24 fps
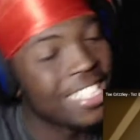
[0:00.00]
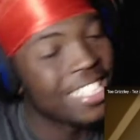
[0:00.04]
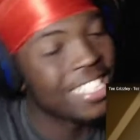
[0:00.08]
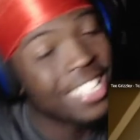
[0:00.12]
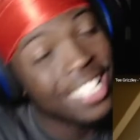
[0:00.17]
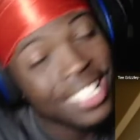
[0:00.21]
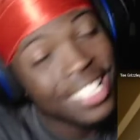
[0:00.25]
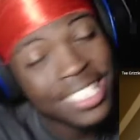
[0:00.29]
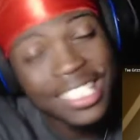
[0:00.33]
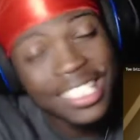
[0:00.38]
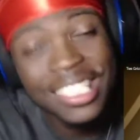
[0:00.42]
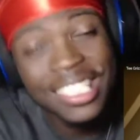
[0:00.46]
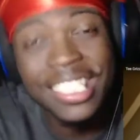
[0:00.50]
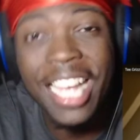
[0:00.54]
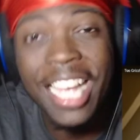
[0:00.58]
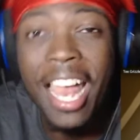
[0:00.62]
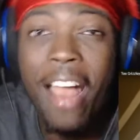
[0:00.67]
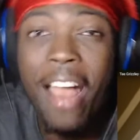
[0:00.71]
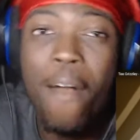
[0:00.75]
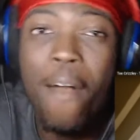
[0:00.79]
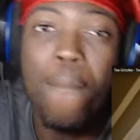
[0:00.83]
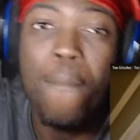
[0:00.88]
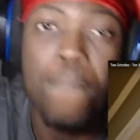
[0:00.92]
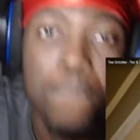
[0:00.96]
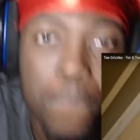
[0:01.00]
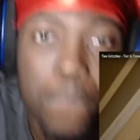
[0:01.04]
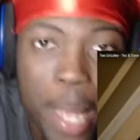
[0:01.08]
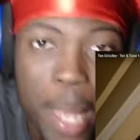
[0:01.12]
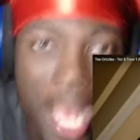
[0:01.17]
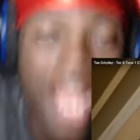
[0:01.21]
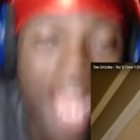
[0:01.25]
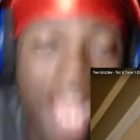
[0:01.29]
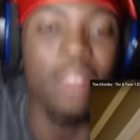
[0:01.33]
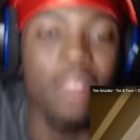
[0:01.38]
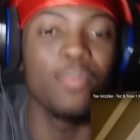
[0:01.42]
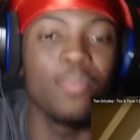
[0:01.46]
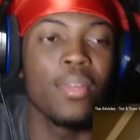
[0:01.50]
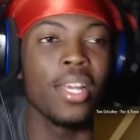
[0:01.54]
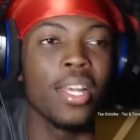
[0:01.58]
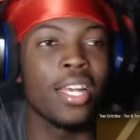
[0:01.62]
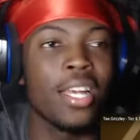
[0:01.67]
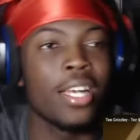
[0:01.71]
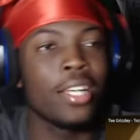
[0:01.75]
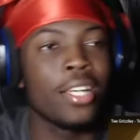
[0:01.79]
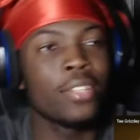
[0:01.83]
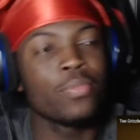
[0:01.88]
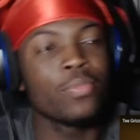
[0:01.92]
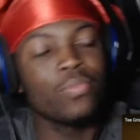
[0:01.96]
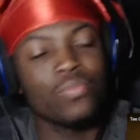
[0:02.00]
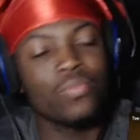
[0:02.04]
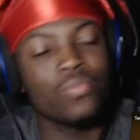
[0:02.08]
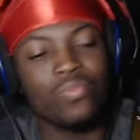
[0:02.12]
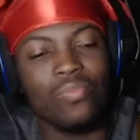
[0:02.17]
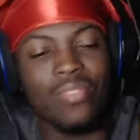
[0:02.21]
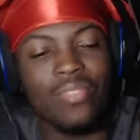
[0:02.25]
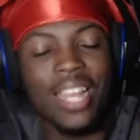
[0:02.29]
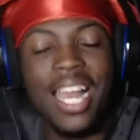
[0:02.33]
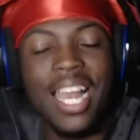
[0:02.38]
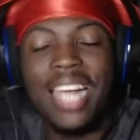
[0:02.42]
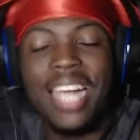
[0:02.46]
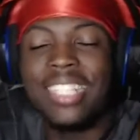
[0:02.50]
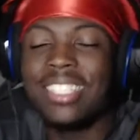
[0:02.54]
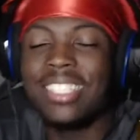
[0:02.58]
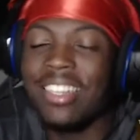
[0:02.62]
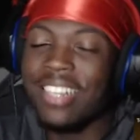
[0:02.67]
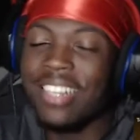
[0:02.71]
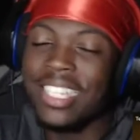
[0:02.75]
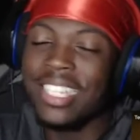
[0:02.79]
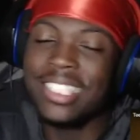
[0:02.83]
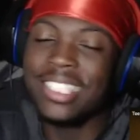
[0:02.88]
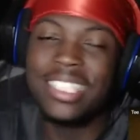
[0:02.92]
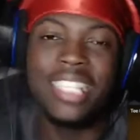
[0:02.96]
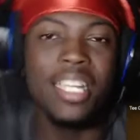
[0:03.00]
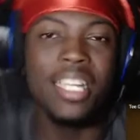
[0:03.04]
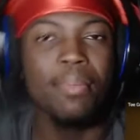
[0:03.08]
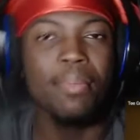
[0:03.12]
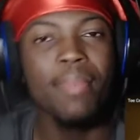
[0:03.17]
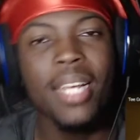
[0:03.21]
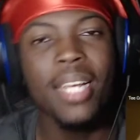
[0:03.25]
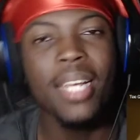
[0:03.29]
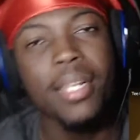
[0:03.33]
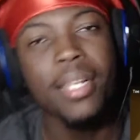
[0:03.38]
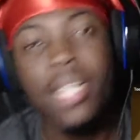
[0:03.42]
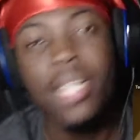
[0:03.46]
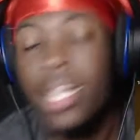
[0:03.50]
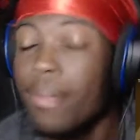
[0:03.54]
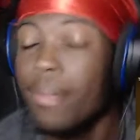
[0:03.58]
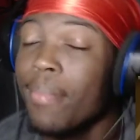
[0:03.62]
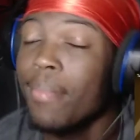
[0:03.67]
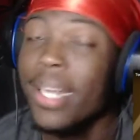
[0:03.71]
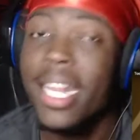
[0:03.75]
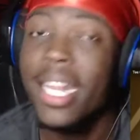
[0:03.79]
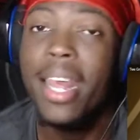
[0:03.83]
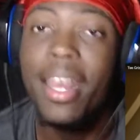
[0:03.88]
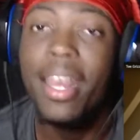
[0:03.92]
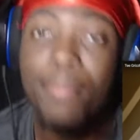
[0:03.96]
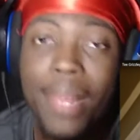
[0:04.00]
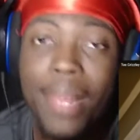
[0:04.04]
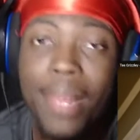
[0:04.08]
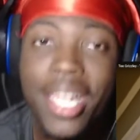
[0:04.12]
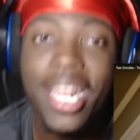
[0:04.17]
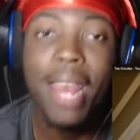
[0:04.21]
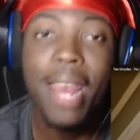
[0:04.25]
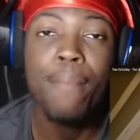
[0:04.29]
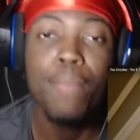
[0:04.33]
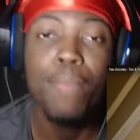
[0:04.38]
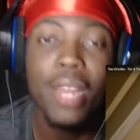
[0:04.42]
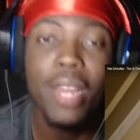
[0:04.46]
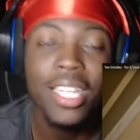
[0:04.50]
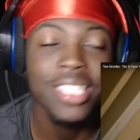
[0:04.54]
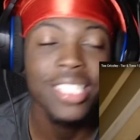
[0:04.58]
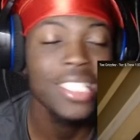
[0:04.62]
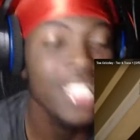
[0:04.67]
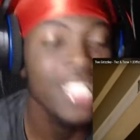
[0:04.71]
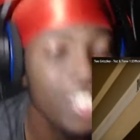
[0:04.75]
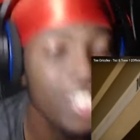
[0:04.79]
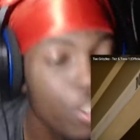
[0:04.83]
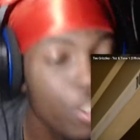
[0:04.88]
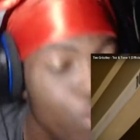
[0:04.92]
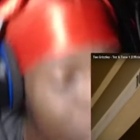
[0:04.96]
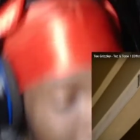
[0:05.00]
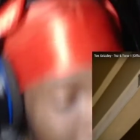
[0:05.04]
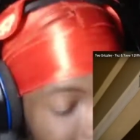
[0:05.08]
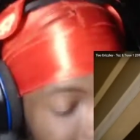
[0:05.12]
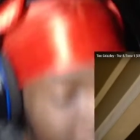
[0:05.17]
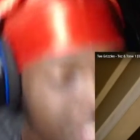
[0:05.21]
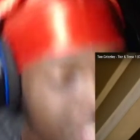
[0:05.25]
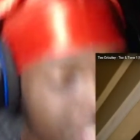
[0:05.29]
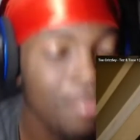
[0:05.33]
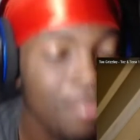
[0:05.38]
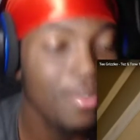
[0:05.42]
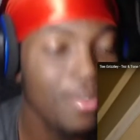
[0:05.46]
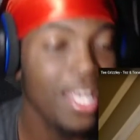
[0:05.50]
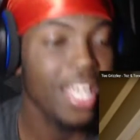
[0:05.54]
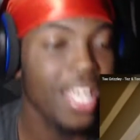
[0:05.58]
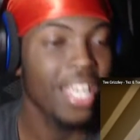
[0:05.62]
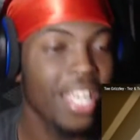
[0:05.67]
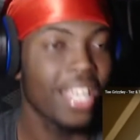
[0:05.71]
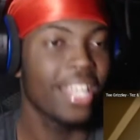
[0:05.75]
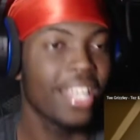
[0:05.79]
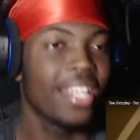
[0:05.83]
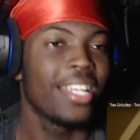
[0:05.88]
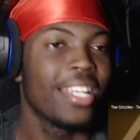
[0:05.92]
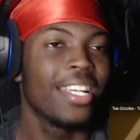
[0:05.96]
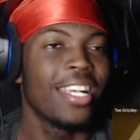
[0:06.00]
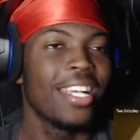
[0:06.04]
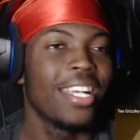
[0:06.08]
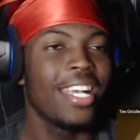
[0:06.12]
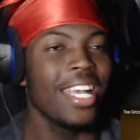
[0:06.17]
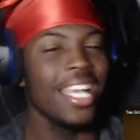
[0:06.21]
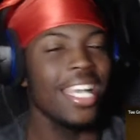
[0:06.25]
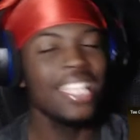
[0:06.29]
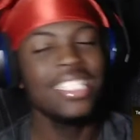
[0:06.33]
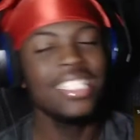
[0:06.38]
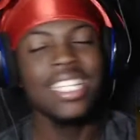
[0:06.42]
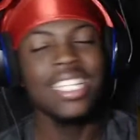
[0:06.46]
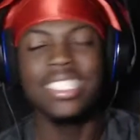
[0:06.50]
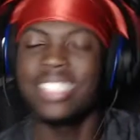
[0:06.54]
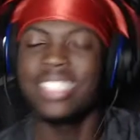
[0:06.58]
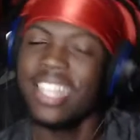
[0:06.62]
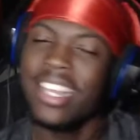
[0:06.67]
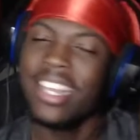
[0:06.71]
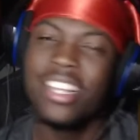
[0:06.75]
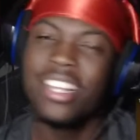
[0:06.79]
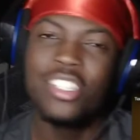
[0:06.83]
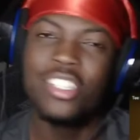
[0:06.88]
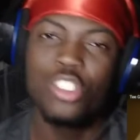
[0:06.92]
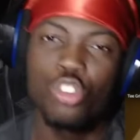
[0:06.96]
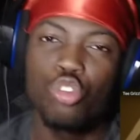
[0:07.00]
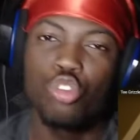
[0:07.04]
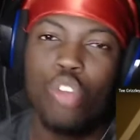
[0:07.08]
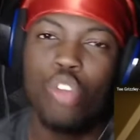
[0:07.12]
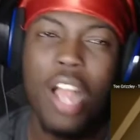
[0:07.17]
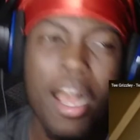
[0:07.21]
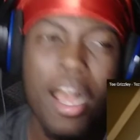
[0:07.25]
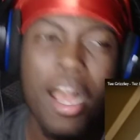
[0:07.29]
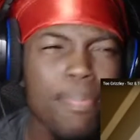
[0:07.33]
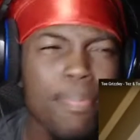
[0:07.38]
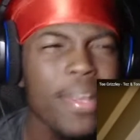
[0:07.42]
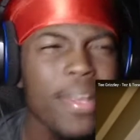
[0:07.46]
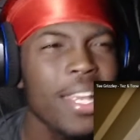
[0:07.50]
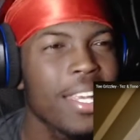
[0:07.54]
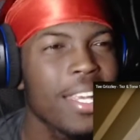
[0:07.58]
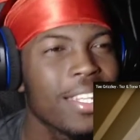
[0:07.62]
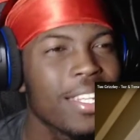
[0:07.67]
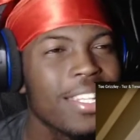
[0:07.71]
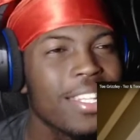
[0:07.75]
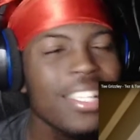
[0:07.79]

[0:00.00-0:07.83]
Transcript: Sound back, man. As y'all can see, man, that boy T Grizzley, man. He just keep dropping.